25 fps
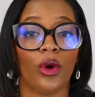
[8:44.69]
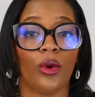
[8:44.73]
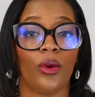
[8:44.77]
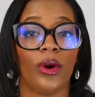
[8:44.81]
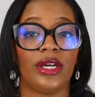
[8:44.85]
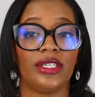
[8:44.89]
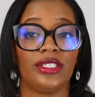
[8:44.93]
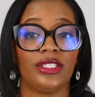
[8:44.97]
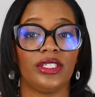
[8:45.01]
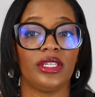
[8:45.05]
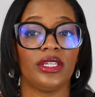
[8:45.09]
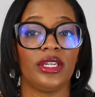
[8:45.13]

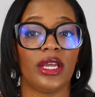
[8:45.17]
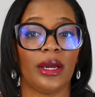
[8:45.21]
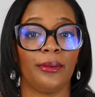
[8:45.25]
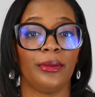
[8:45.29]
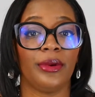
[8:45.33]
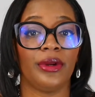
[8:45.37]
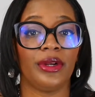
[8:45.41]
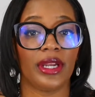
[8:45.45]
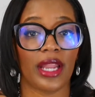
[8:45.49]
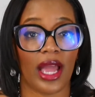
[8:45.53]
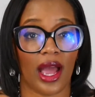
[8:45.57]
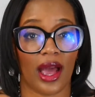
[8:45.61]
Question number
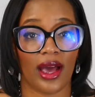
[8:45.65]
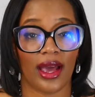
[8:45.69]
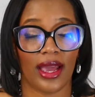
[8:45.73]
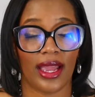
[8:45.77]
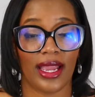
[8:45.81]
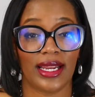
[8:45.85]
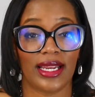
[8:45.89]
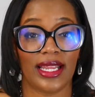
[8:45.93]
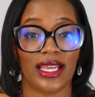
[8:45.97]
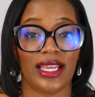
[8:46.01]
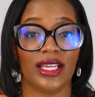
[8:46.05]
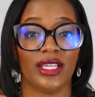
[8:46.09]

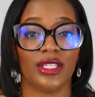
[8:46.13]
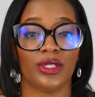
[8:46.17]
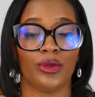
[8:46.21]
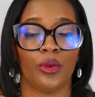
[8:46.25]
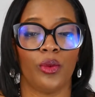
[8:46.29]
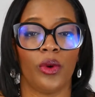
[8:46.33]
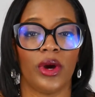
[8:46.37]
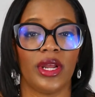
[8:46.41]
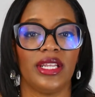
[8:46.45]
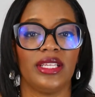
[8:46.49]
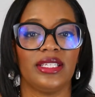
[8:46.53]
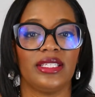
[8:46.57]
9 is,
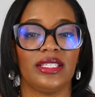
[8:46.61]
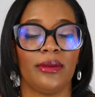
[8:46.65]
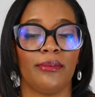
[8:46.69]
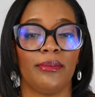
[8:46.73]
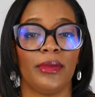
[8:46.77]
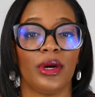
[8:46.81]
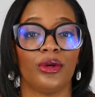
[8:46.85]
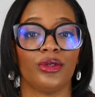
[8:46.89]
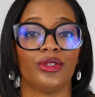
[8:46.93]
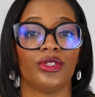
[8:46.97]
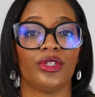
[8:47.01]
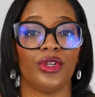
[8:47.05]
what is the
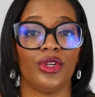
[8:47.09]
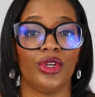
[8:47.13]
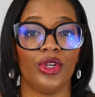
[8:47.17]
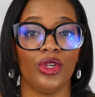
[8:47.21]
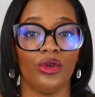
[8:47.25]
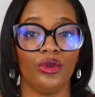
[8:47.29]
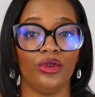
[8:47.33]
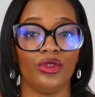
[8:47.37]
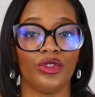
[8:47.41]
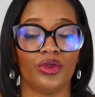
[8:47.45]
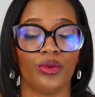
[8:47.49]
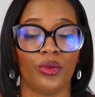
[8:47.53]
most
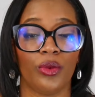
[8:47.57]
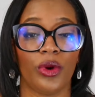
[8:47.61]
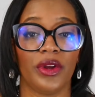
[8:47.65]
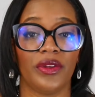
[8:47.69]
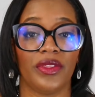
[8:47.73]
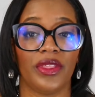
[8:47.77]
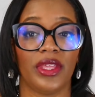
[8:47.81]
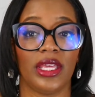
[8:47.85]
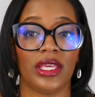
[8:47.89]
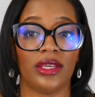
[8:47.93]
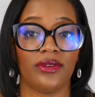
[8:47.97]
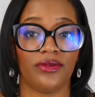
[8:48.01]

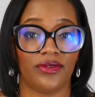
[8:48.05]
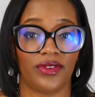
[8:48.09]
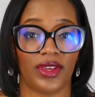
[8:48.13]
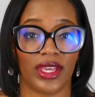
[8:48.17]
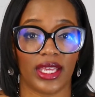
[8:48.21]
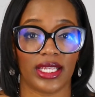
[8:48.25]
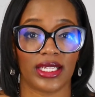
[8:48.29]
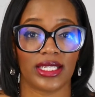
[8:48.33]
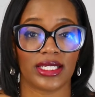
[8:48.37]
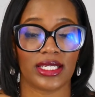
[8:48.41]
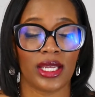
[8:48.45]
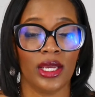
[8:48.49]
newsworthy
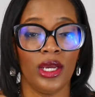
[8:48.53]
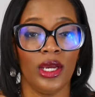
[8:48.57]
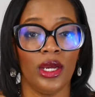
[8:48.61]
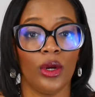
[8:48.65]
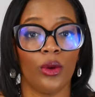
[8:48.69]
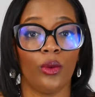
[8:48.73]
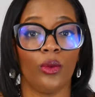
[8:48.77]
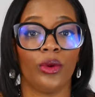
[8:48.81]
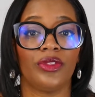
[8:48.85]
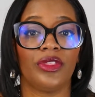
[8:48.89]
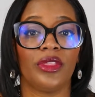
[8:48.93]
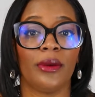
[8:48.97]
event
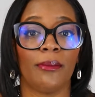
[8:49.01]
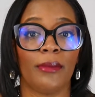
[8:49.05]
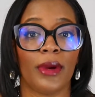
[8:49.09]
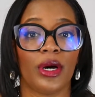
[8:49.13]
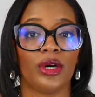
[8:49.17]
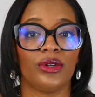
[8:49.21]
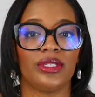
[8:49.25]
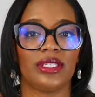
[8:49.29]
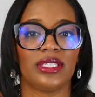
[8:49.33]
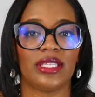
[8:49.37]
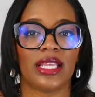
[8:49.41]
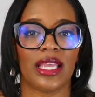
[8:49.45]
with the
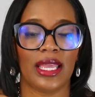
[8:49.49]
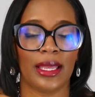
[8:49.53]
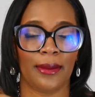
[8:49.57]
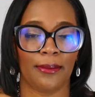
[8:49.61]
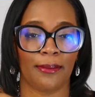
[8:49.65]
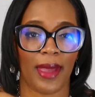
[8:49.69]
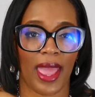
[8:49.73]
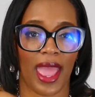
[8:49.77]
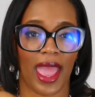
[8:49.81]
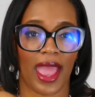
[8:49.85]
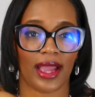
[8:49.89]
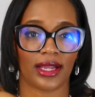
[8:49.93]
most
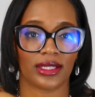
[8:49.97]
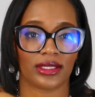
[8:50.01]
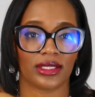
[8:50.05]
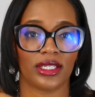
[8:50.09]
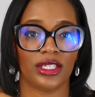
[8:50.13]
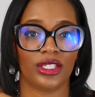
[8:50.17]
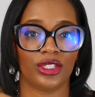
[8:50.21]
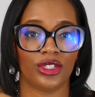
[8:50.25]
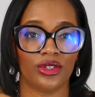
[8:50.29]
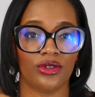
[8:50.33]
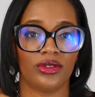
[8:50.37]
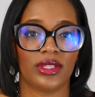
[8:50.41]
impact
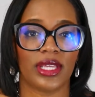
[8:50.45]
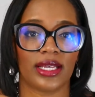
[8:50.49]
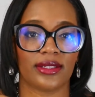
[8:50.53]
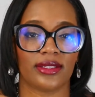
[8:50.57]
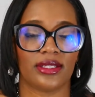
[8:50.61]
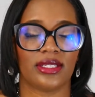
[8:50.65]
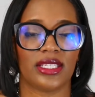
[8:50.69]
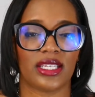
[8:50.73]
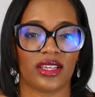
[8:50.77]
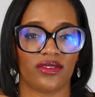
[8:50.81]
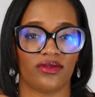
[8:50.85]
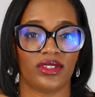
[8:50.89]
in
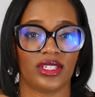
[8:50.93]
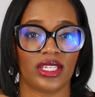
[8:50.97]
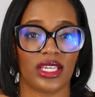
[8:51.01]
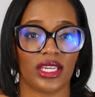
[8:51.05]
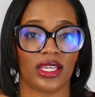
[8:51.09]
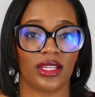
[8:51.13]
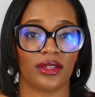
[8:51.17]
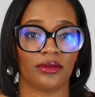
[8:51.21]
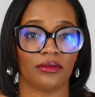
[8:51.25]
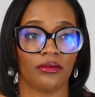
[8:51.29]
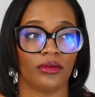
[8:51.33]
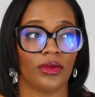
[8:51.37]

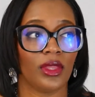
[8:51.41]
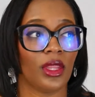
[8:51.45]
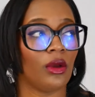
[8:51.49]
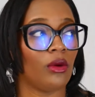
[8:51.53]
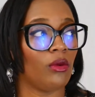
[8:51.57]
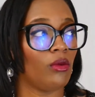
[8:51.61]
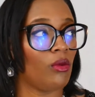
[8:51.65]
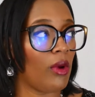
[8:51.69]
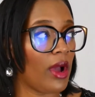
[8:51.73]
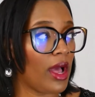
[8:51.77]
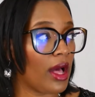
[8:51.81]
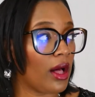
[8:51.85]
2017?
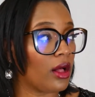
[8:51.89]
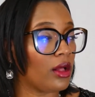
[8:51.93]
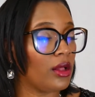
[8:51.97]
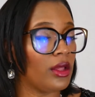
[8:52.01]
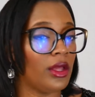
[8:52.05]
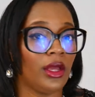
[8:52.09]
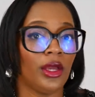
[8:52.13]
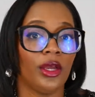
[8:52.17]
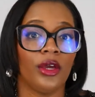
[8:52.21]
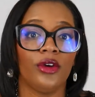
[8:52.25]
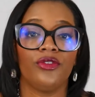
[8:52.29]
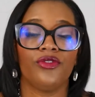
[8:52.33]
Well,
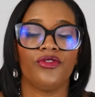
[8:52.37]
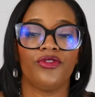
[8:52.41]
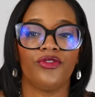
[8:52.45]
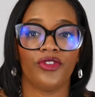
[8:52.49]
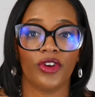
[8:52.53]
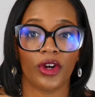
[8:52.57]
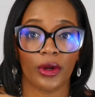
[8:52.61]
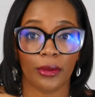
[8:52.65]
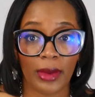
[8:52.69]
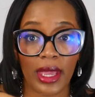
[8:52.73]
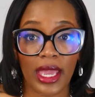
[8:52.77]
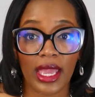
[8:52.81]

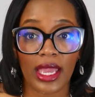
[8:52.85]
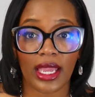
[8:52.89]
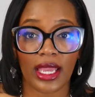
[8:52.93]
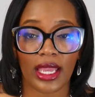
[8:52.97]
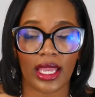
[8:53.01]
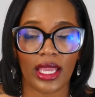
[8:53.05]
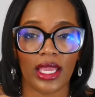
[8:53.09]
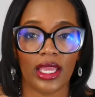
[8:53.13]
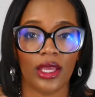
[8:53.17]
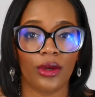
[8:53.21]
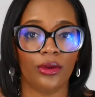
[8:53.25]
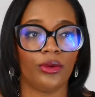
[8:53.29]
for
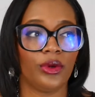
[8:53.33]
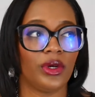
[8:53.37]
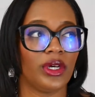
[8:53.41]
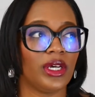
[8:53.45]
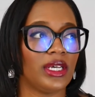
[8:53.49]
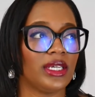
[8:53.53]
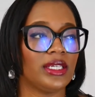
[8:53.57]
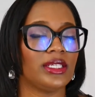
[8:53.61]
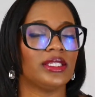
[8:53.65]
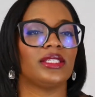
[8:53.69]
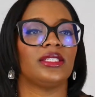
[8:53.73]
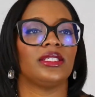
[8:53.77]
me, it
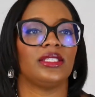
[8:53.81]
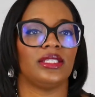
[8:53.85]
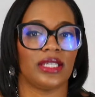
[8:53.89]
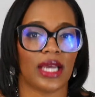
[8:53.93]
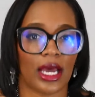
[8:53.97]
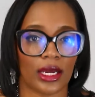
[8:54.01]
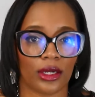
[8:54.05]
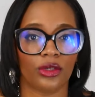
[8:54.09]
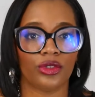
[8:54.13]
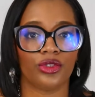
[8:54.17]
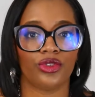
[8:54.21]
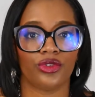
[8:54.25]
was
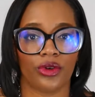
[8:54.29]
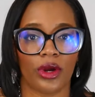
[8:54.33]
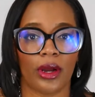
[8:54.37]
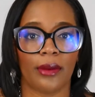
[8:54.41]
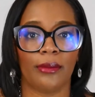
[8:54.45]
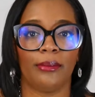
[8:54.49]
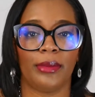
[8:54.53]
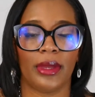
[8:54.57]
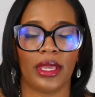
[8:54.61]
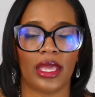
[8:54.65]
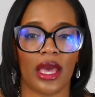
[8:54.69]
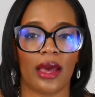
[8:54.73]
Donald
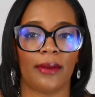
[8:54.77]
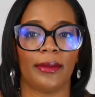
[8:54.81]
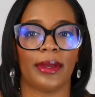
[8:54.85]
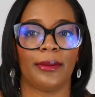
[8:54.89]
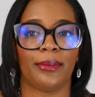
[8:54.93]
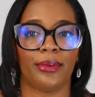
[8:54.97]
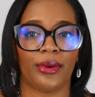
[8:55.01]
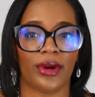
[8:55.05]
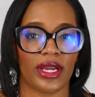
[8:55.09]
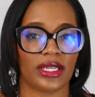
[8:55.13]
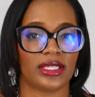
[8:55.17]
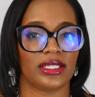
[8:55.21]
Trump becoming
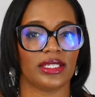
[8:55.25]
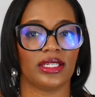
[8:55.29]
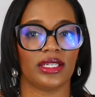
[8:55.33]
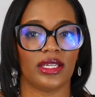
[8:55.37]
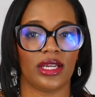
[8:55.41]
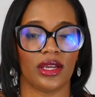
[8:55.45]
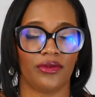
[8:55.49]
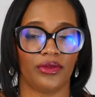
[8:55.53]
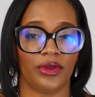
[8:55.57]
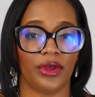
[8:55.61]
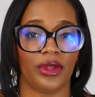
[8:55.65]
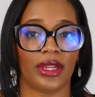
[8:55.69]
president
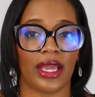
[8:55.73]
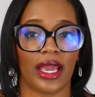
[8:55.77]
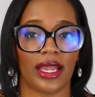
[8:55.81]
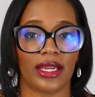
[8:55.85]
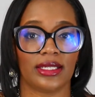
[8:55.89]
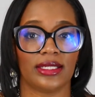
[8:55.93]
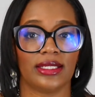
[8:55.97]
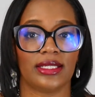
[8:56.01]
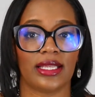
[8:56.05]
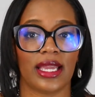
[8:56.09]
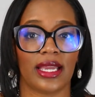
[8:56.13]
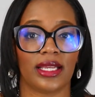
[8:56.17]
of the United
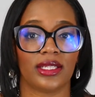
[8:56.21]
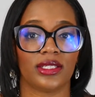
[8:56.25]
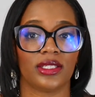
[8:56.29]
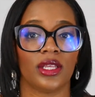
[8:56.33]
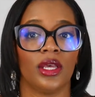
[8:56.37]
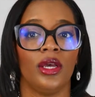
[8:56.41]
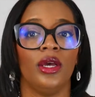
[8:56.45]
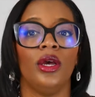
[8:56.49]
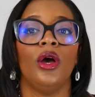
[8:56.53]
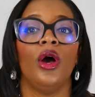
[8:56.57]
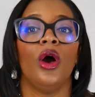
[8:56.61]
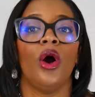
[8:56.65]
States.
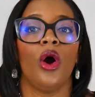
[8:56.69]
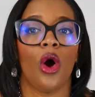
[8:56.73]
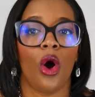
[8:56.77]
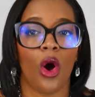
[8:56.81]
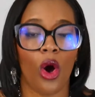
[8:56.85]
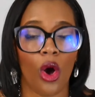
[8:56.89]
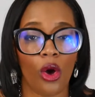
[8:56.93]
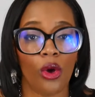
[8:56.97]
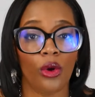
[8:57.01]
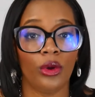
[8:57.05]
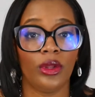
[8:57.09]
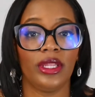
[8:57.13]

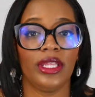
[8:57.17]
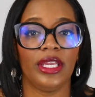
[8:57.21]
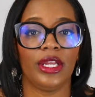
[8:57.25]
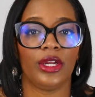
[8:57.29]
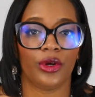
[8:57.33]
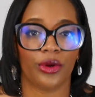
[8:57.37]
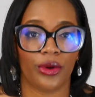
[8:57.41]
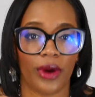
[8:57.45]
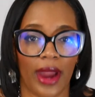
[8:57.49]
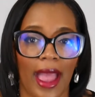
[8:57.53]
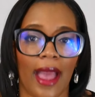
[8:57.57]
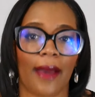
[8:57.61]
Holy
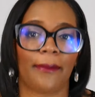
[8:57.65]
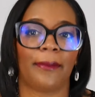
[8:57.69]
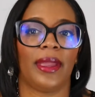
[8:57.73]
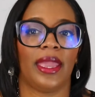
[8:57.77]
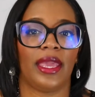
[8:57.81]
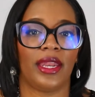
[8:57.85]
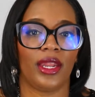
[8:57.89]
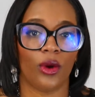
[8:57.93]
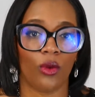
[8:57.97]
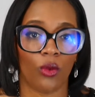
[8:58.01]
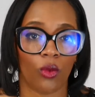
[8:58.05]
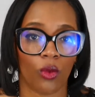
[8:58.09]
crap,
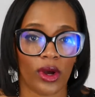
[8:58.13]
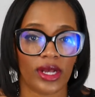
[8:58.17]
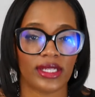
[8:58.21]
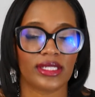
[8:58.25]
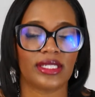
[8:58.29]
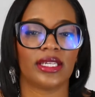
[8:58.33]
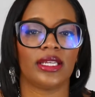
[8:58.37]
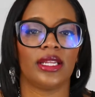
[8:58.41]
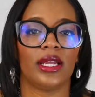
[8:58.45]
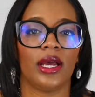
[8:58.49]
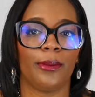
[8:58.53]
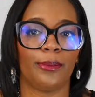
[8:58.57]
and it
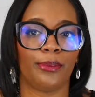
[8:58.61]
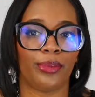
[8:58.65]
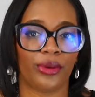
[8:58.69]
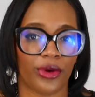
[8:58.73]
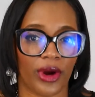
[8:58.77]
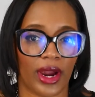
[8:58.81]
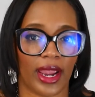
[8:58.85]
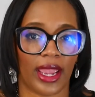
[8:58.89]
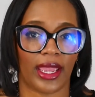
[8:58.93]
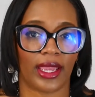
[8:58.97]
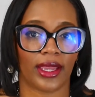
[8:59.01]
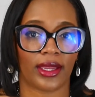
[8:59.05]
wasn't a
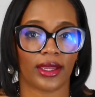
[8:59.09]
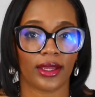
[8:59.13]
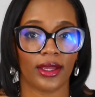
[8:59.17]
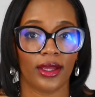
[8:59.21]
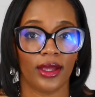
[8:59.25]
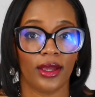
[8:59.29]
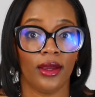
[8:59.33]
prank.